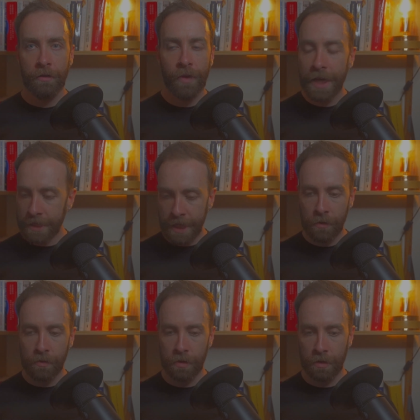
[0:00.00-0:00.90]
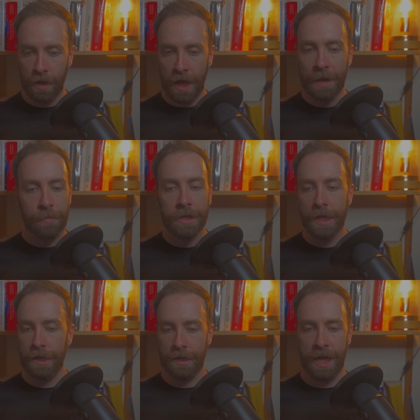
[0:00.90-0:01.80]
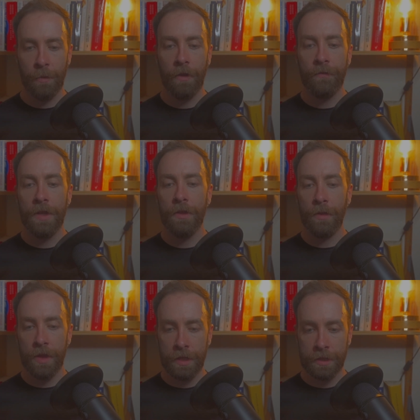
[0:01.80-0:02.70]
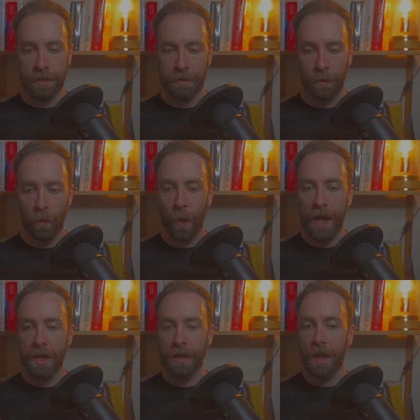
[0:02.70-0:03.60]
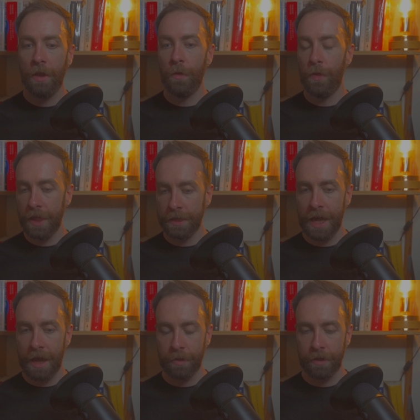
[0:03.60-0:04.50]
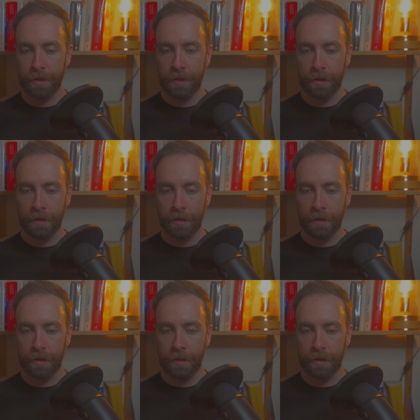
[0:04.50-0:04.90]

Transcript: Write down, I predict I will feel this when this happens.